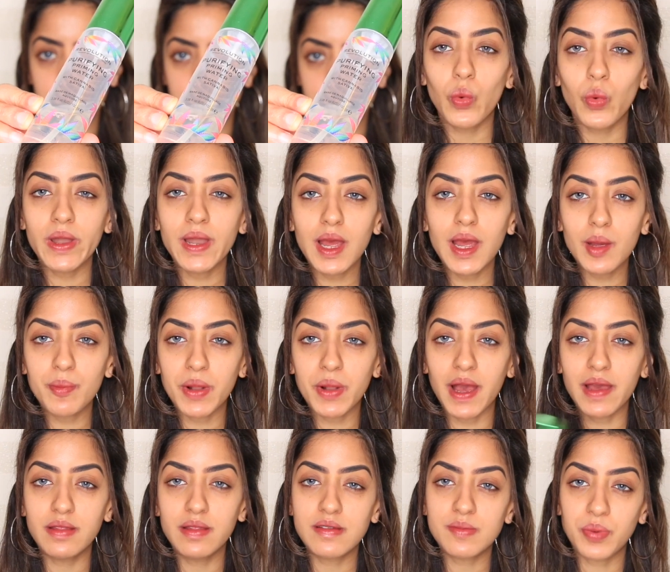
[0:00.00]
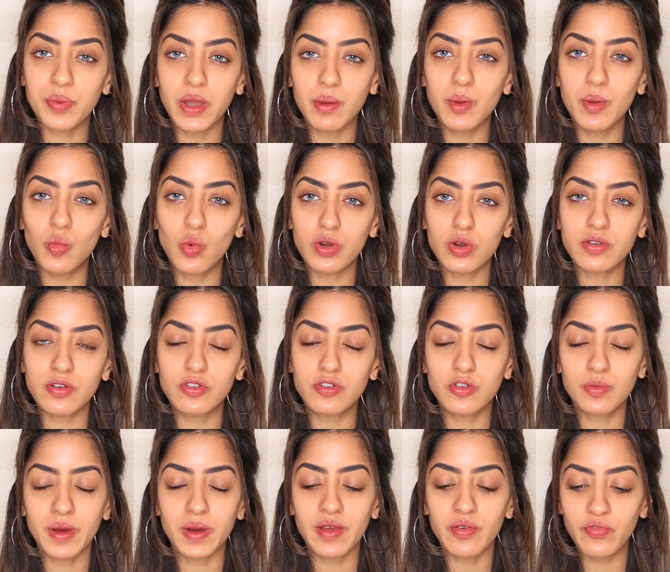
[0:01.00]
When I apply this priming water to
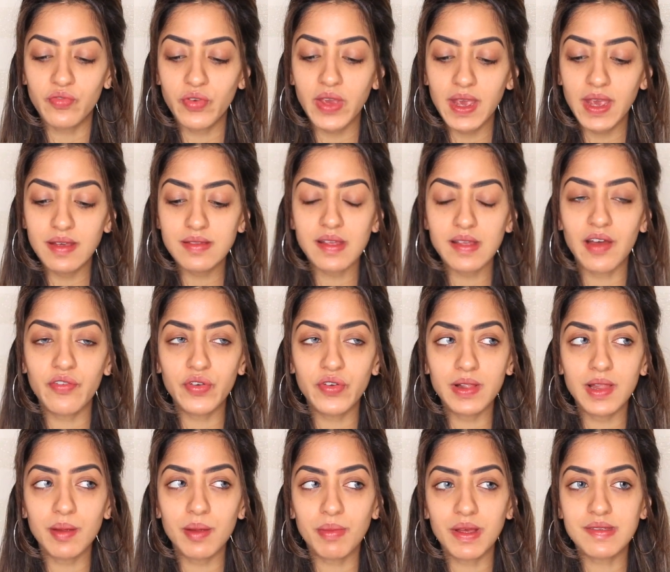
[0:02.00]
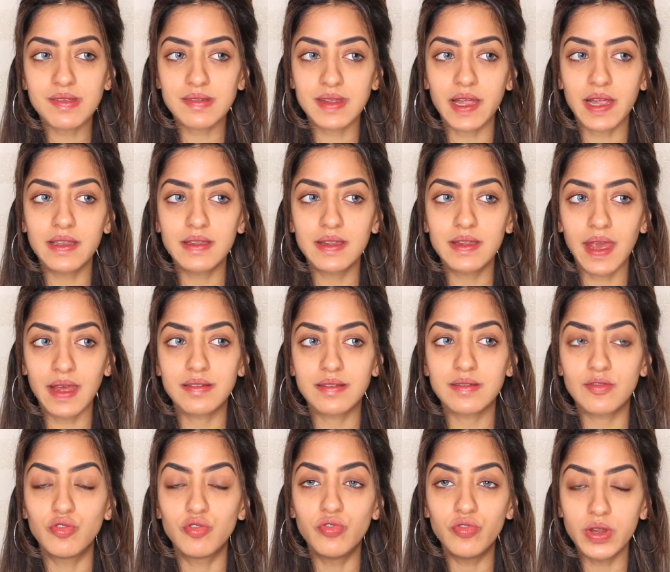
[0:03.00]
my face, I feel like my skin gets
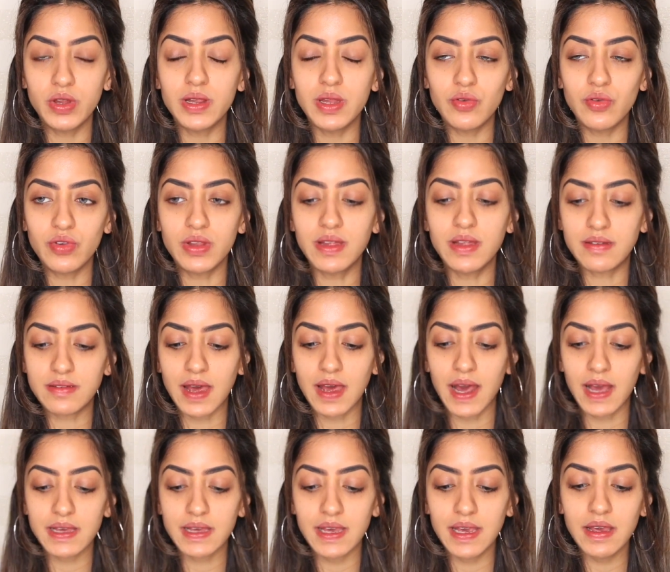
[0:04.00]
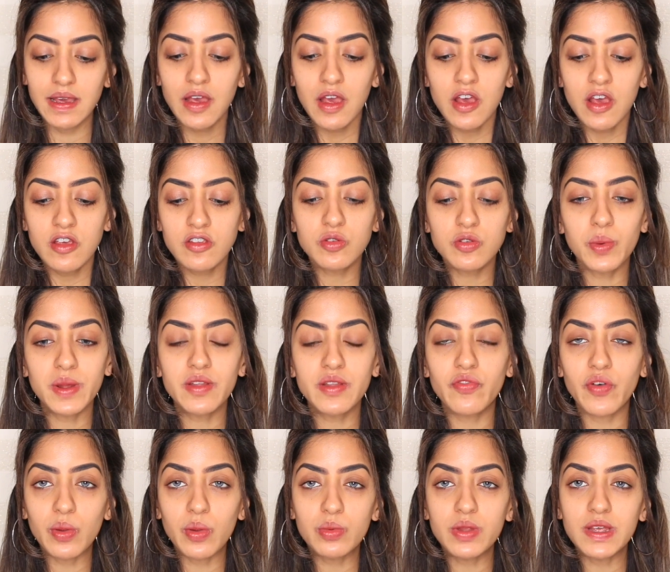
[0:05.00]
really tacky, so when the
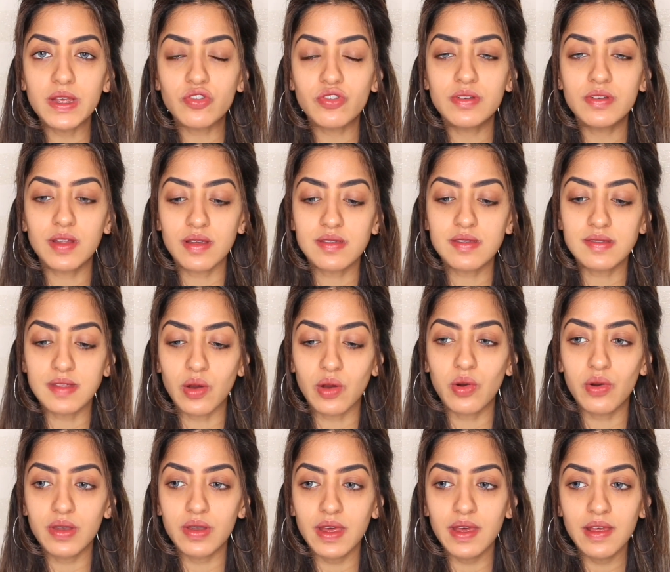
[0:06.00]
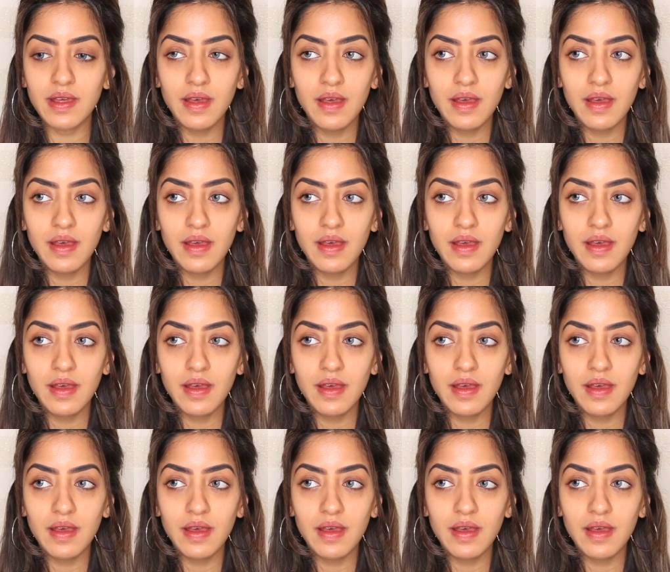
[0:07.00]
foundation does sit on it,